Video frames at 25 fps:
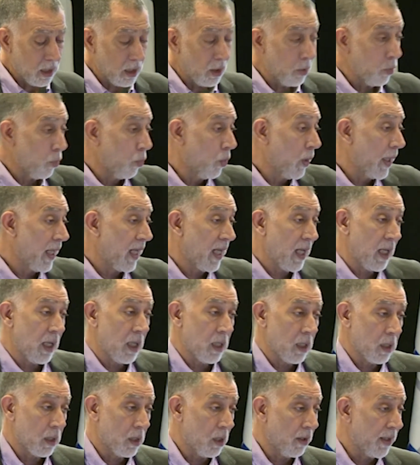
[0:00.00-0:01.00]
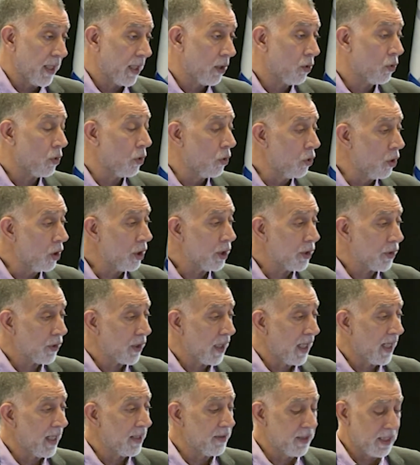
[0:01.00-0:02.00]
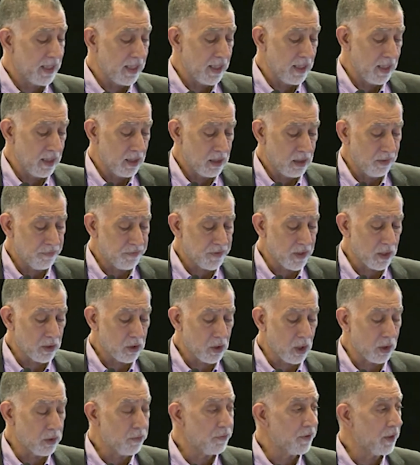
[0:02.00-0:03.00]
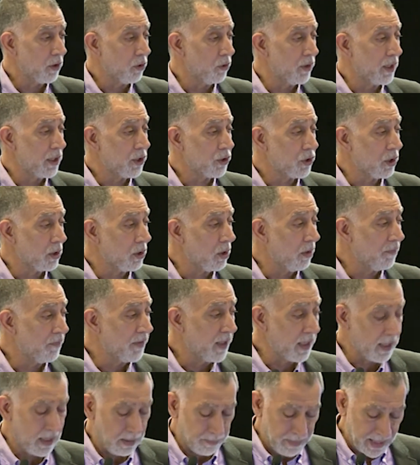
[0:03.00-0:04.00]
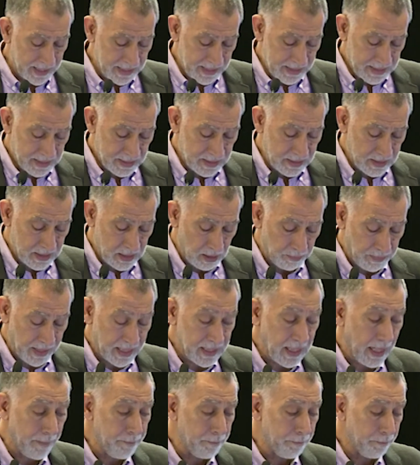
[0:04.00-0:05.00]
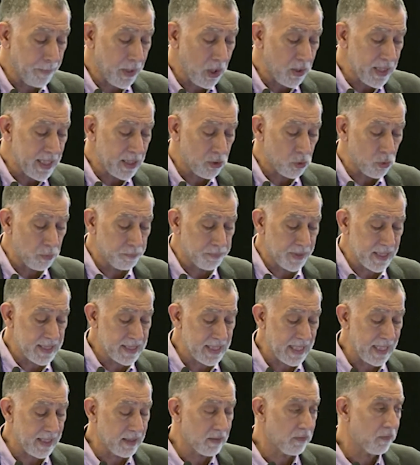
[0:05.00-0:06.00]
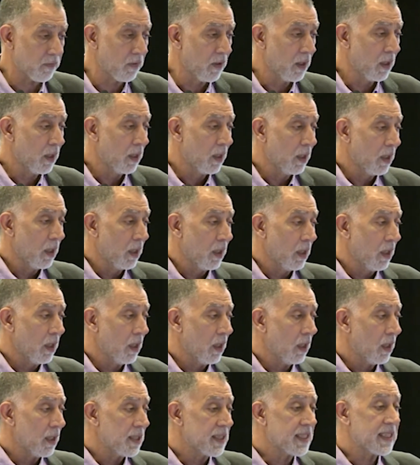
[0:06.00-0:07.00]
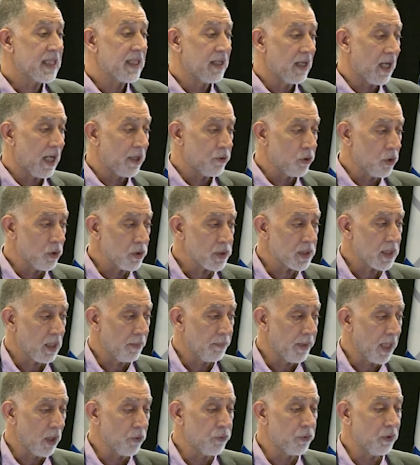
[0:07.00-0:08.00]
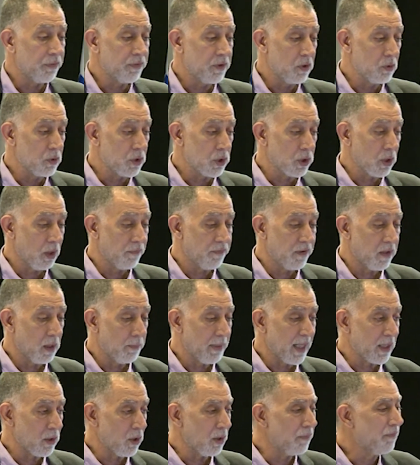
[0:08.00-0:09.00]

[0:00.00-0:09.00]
we are going to look at the different configuration of the Lebanese system. And I'm going to present scenarios about the future of Lebanon